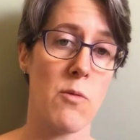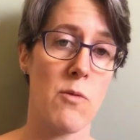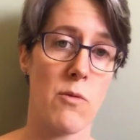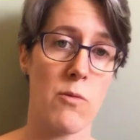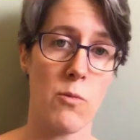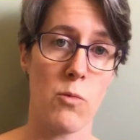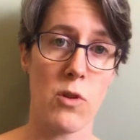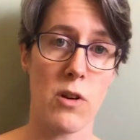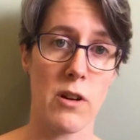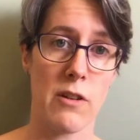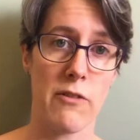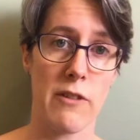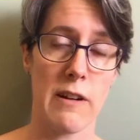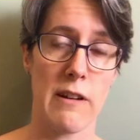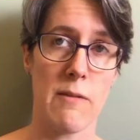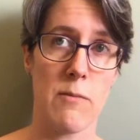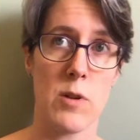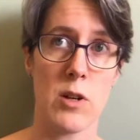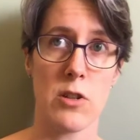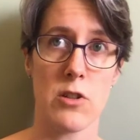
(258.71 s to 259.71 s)
work very
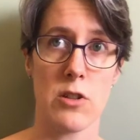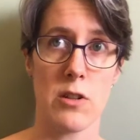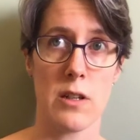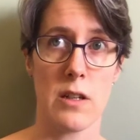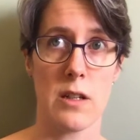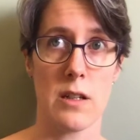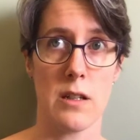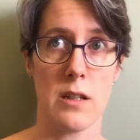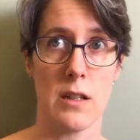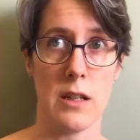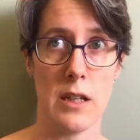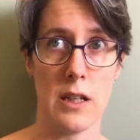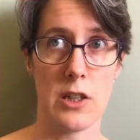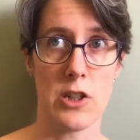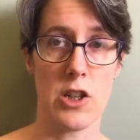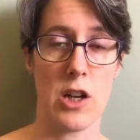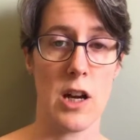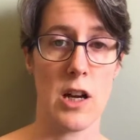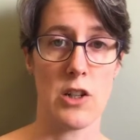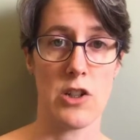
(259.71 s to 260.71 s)
much on a
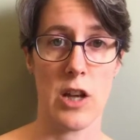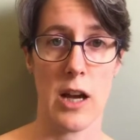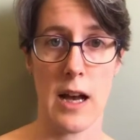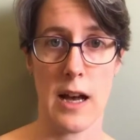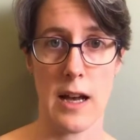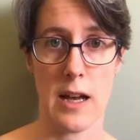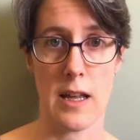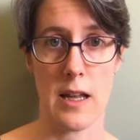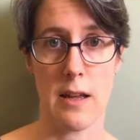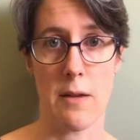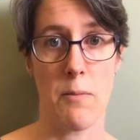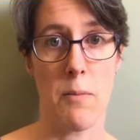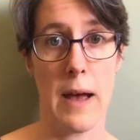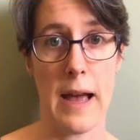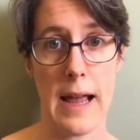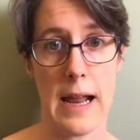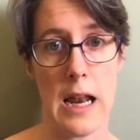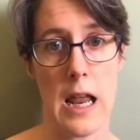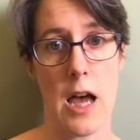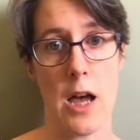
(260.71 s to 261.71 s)
charge high, pay
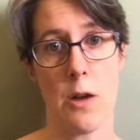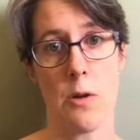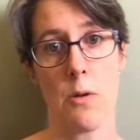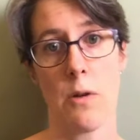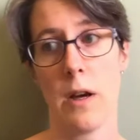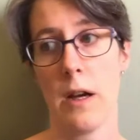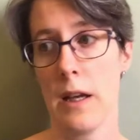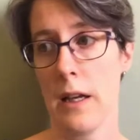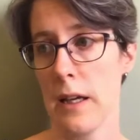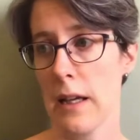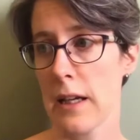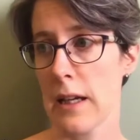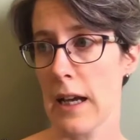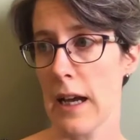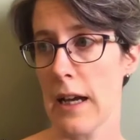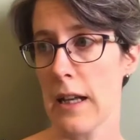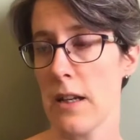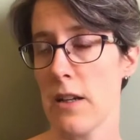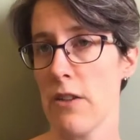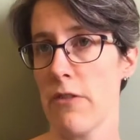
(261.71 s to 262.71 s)
low
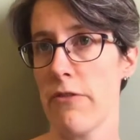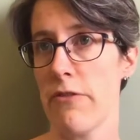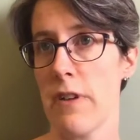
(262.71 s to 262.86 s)
kind of